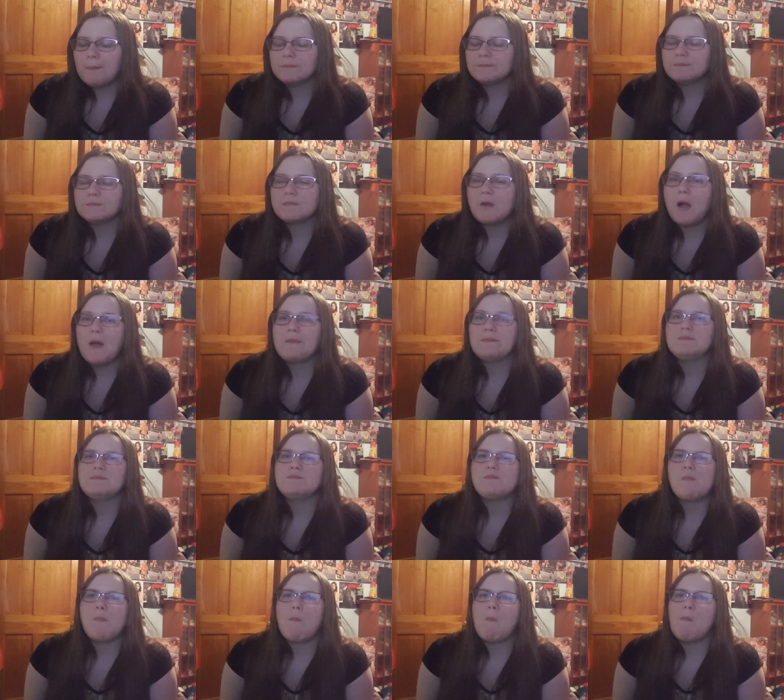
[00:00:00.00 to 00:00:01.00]
before,
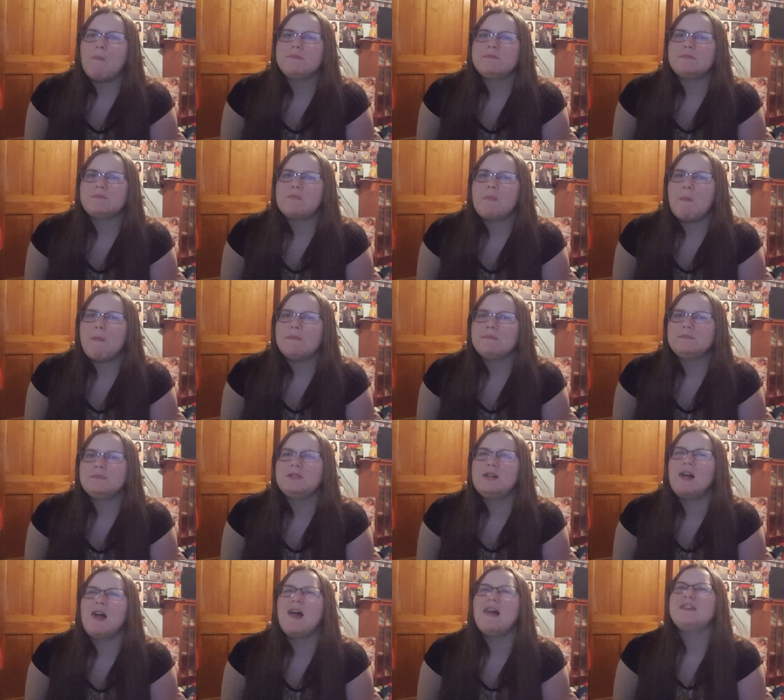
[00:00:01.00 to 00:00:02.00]
stay away from them
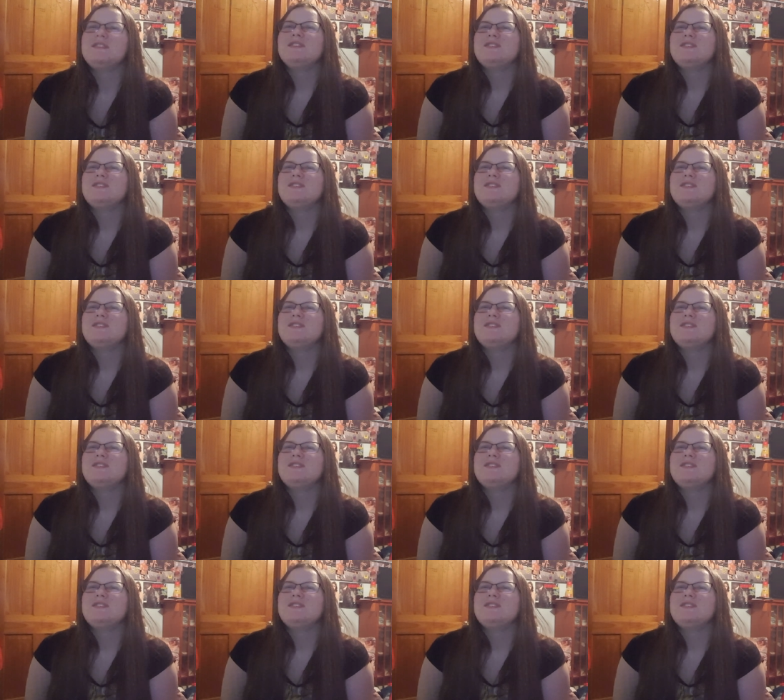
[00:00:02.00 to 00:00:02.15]
too.